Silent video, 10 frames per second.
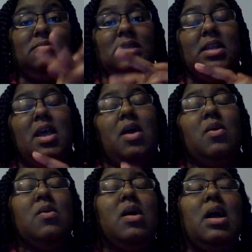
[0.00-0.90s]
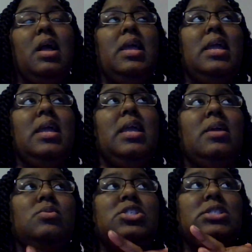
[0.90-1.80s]
you know
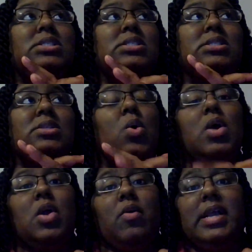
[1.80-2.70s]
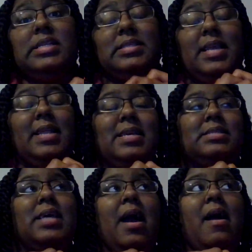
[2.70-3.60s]
it was just going crazy at
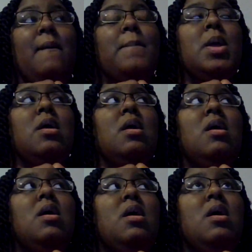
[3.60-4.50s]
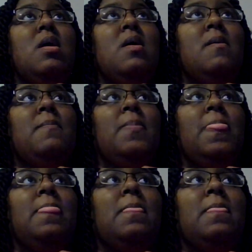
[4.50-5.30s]
that time um,